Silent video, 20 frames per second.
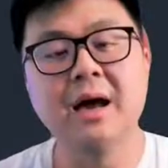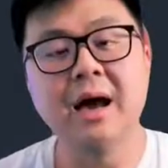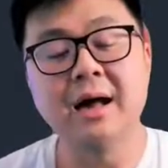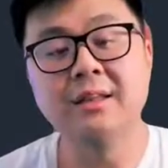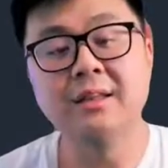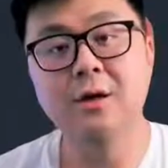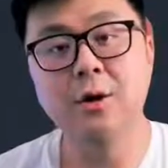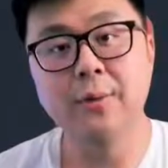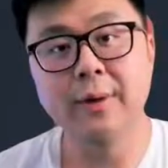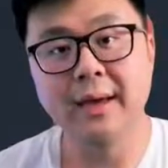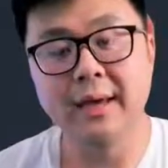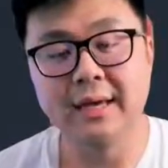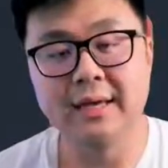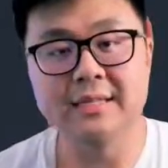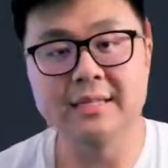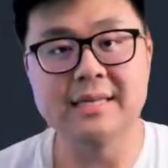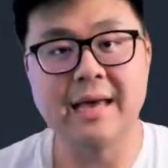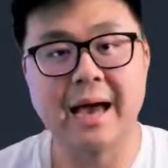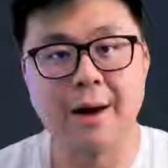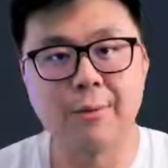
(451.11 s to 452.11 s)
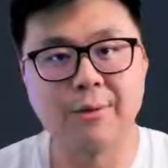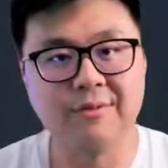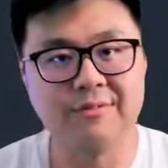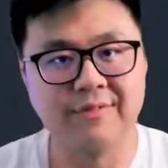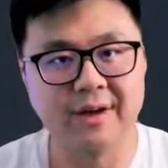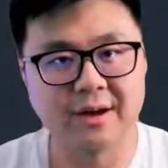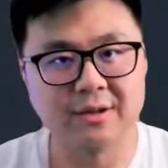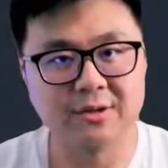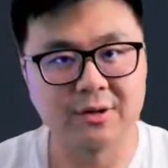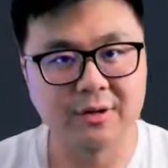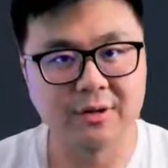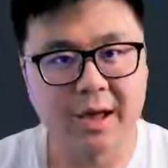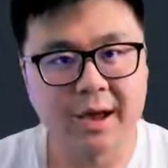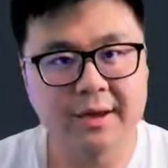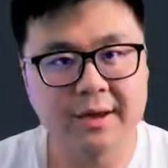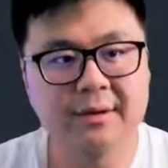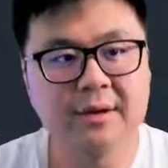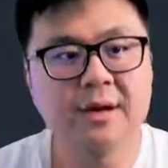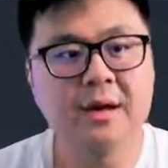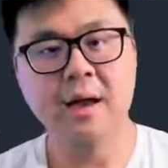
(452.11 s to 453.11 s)
until it hits our vector
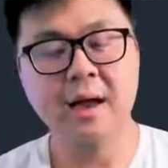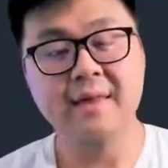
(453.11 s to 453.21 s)
line,